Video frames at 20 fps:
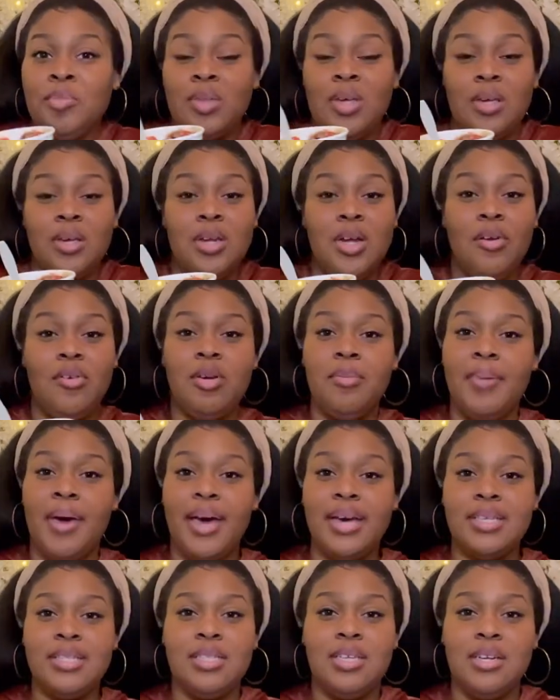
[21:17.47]
you know, we
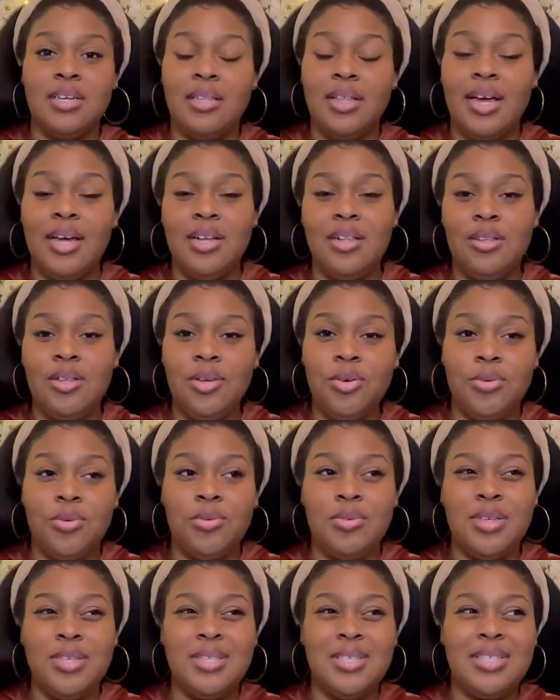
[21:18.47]
back stuck like glue.
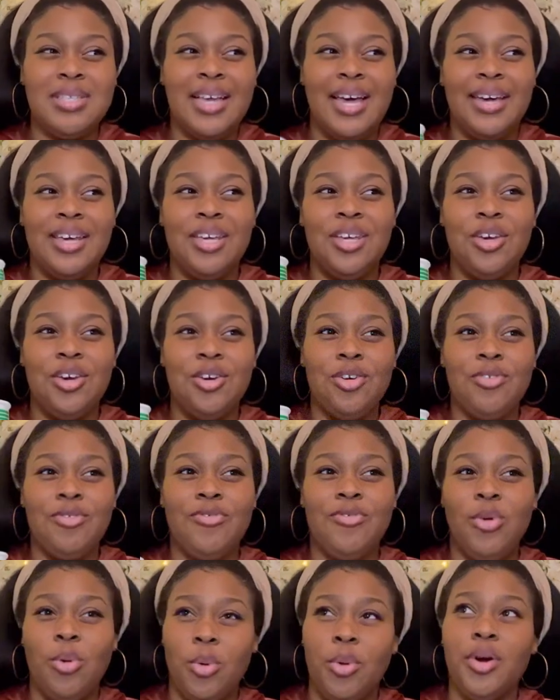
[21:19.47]
This is like year
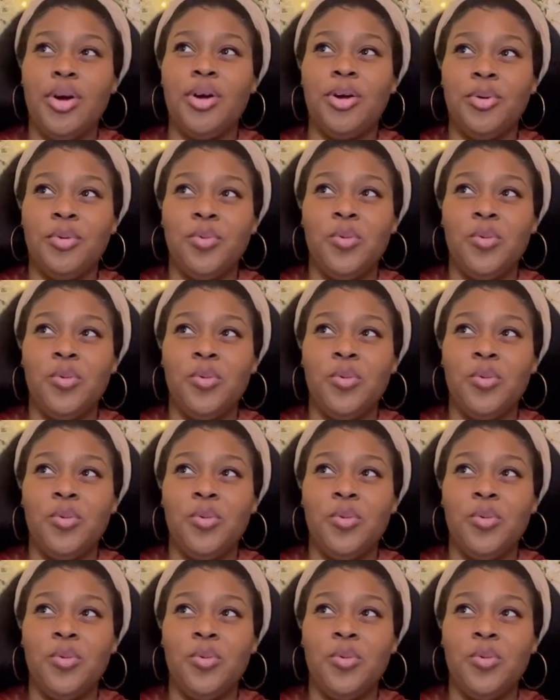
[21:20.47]
four